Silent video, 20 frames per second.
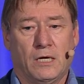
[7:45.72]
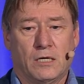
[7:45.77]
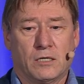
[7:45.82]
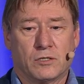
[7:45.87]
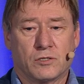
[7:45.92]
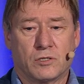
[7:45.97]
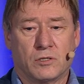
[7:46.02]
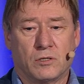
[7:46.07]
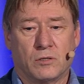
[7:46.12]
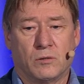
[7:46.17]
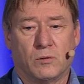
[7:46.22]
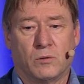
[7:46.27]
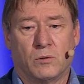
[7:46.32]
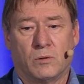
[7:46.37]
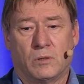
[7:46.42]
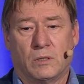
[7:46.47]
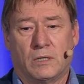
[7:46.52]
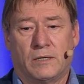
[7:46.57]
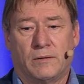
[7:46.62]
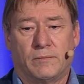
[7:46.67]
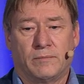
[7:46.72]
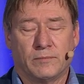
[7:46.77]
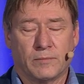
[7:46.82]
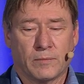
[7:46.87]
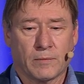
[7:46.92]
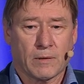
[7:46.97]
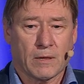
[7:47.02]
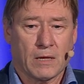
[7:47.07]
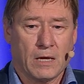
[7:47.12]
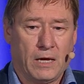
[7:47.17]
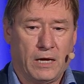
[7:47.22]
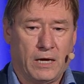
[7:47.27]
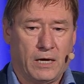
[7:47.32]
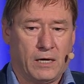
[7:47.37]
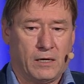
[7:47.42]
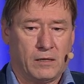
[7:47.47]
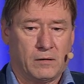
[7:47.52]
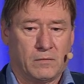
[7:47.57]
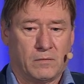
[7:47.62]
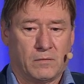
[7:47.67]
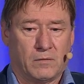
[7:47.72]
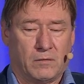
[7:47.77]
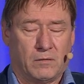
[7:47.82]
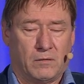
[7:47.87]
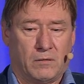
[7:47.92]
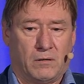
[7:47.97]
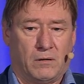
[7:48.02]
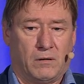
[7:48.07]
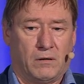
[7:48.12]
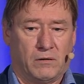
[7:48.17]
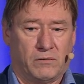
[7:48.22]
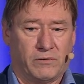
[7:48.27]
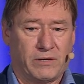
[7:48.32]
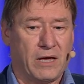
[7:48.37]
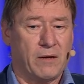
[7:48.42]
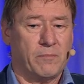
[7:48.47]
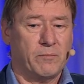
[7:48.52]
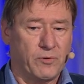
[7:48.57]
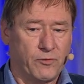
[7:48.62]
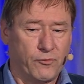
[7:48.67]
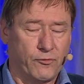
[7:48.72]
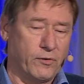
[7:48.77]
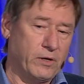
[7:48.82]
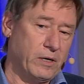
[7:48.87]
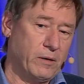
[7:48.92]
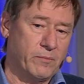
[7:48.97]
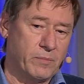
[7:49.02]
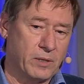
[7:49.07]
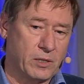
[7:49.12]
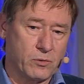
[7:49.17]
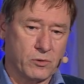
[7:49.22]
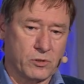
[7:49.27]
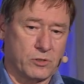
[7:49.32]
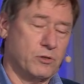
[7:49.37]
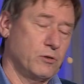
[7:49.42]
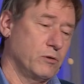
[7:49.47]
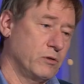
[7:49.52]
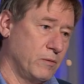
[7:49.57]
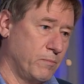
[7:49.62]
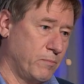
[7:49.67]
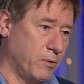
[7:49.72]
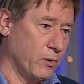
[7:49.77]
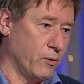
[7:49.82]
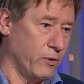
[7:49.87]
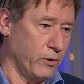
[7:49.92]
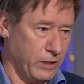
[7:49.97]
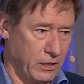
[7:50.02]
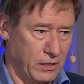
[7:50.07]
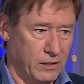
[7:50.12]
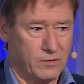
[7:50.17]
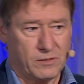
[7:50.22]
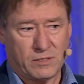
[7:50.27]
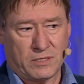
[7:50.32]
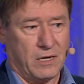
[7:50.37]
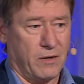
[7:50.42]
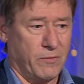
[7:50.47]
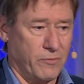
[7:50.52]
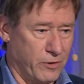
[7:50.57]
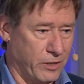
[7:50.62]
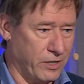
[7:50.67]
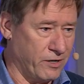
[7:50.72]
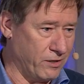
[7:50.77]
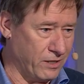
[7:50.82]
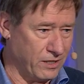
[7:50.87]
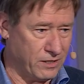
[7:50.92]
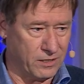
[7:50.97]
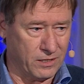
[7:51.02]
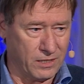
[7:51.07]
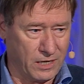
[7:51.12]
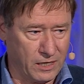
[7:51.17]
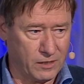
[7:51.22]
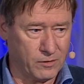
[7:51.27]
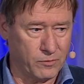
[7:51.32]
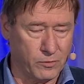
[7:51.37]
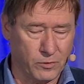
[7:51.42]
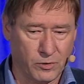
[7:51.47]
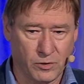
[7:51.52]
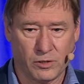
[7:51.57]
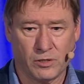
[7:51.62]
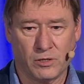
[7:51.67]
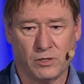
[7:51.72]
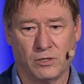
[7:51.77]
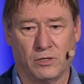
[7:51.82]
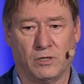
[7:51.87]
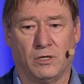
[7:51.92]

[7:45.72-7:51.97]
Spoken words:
So and tamper-free, because you deploy it somewhere in the network.